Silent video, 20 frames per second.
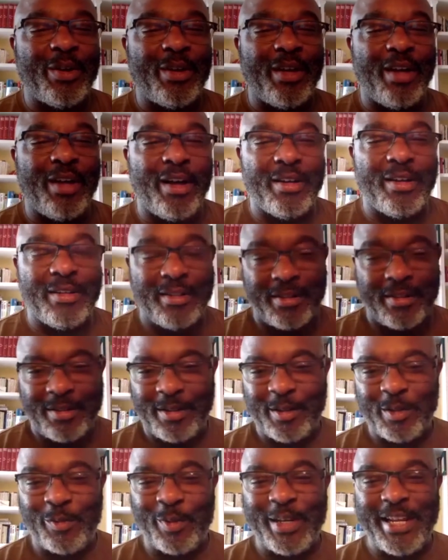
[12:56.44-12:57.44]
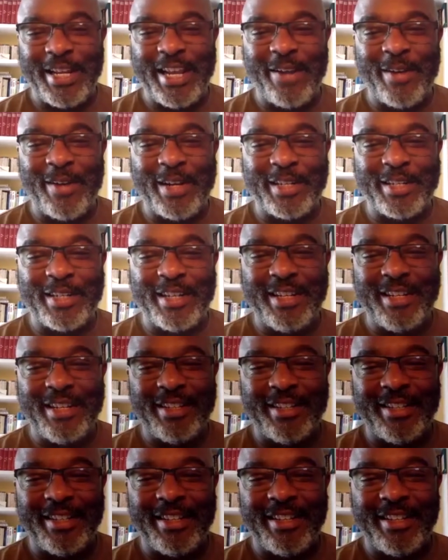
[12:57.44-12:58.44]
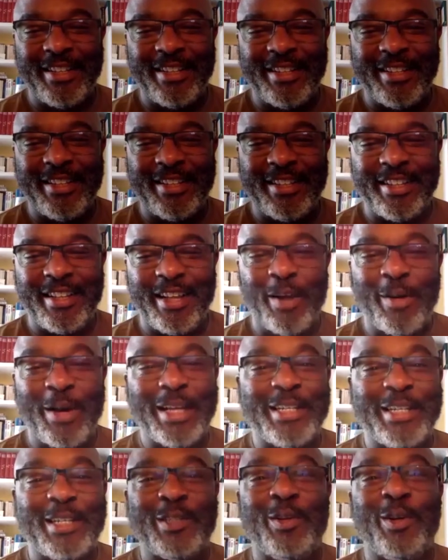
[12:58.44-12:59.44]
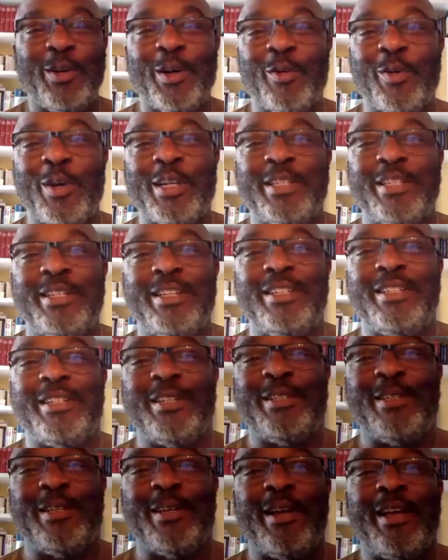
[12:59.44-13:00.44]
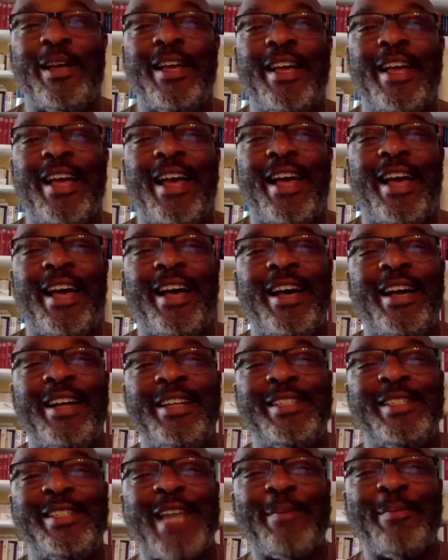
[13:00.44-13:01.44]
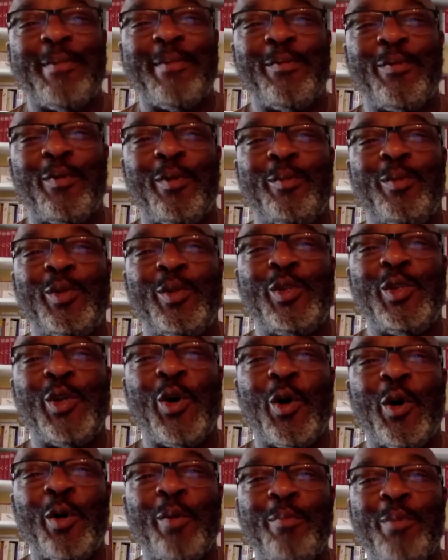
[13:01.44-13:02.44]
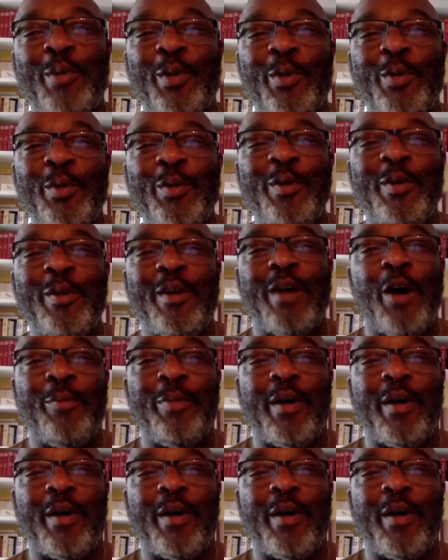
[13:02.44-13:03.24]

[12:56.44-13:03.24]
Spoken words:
there's one here, actually. Oh, actually, it's not a question. It's just a statement from Tong Mu. I hope